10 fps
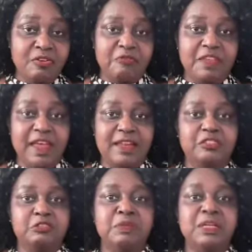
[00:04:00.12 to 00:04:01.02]
of the
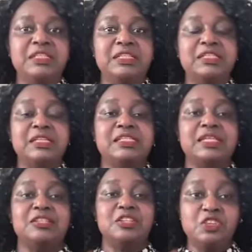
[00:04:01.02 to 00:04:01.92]
eligibilities is
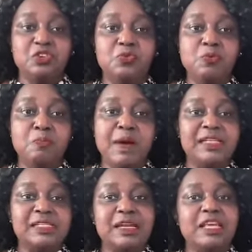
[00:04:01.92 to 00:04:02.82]
that you
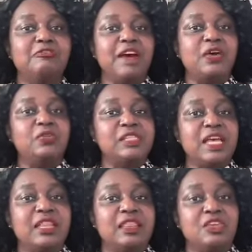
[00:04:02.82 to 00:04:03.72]
must live
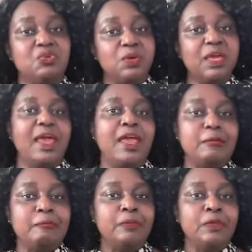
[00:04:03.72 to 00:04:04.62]
outside the
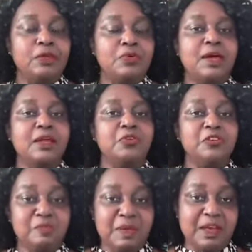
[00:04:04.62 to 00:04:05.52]
UK. You
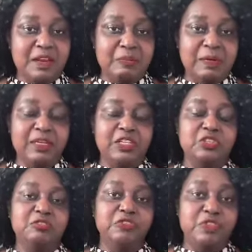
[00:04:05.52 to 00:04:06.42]
cannot make an
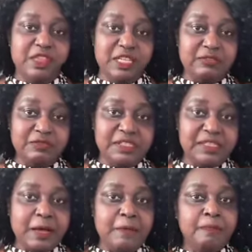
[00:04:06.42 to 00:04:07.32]
application for this
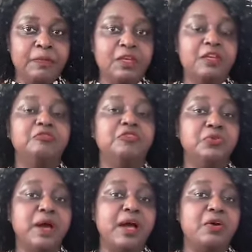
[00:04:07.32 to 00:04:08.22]
visa if
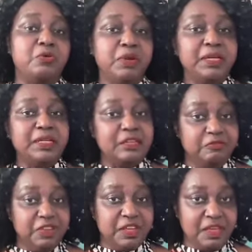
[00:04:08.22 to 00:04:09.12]
you are already
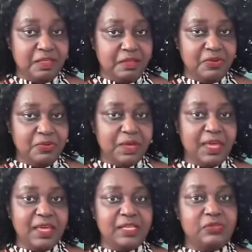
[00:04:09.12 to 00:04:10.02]
living in the
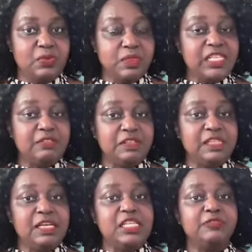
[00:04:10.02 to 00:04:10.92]
UK. So this
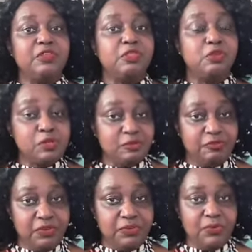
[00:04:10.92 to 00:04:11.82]
visa is for those
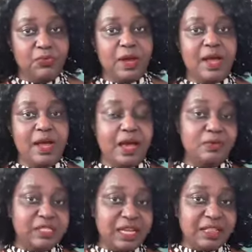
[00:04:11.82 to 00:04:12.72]
of you who are
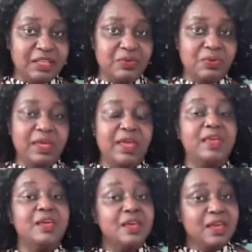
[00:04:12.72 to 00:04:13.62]
outside the UK